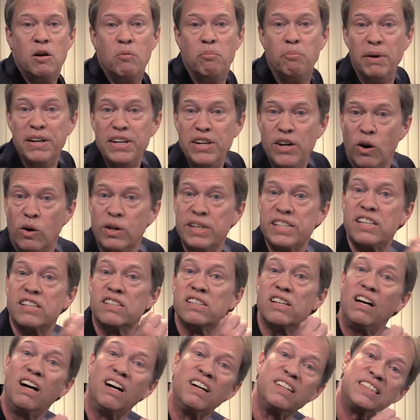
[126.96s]
But notice,
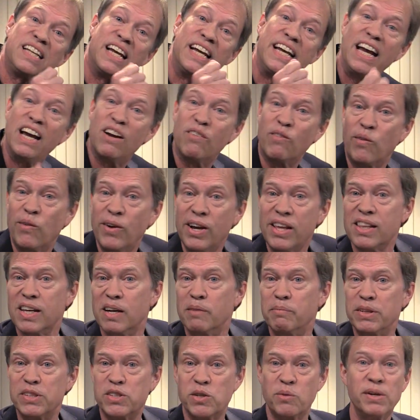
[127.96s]
as long as I have
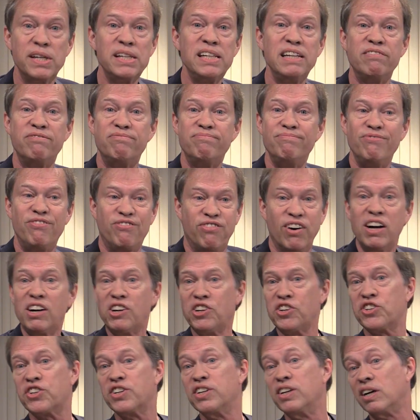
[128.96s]
rhythm, it's really
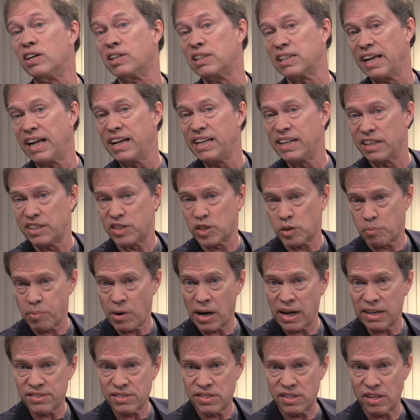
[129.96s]
functional and
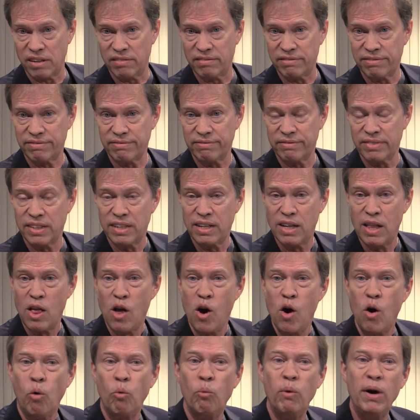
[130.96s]
expressive.
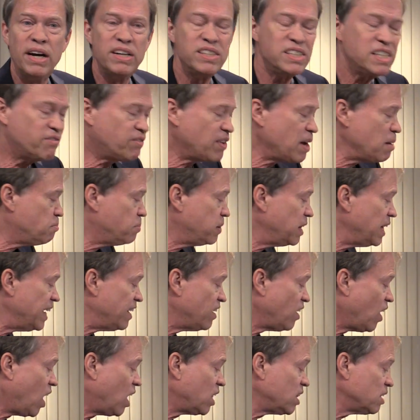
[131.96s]
Whereas if I
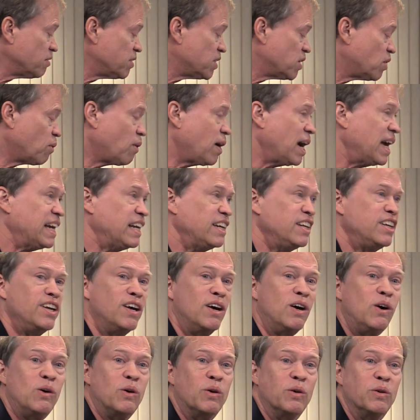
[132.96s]
played all of the right
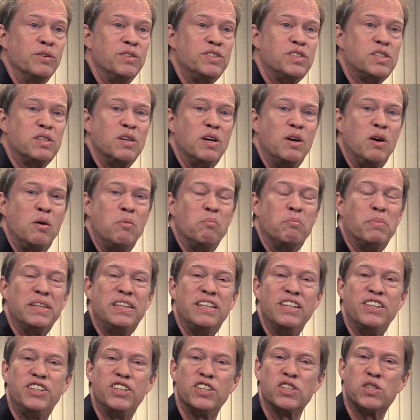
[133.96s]
notes, but
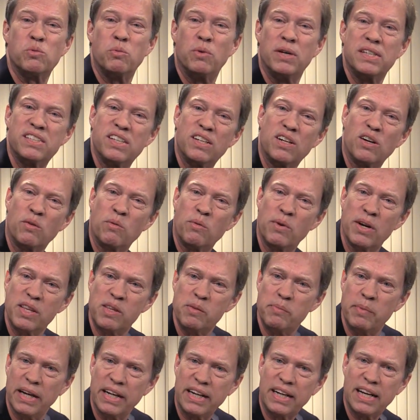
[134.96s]
there just wasn't a
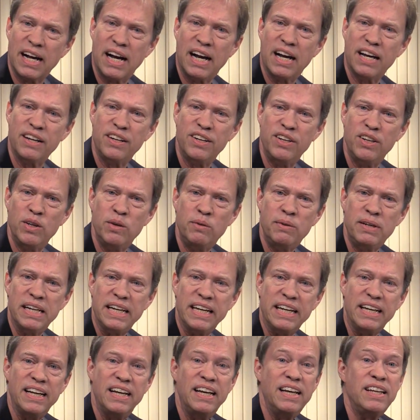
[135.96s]
rhythmic
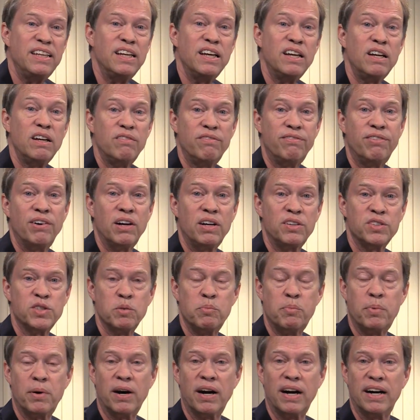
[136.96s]
continuity, then it falls
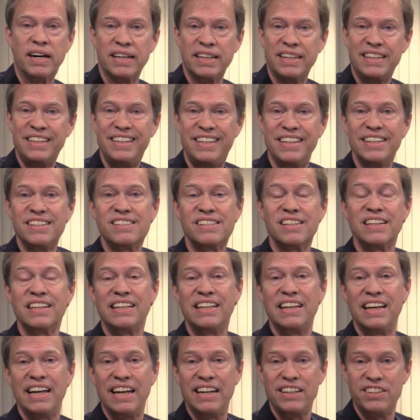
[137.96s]
apart. It
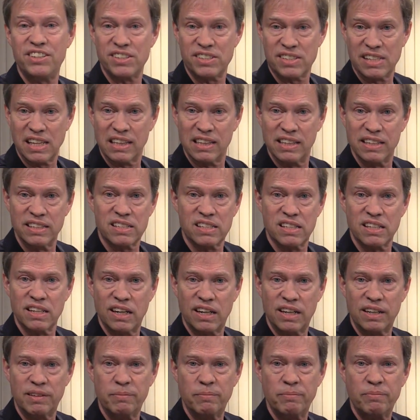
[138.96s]
disengages the
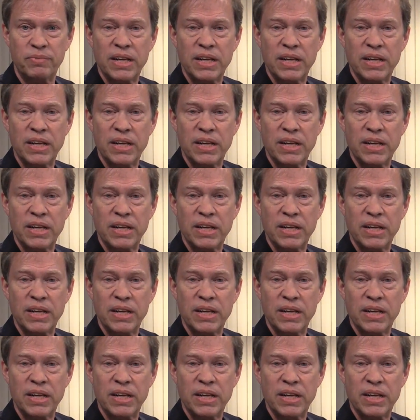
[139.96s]
listener.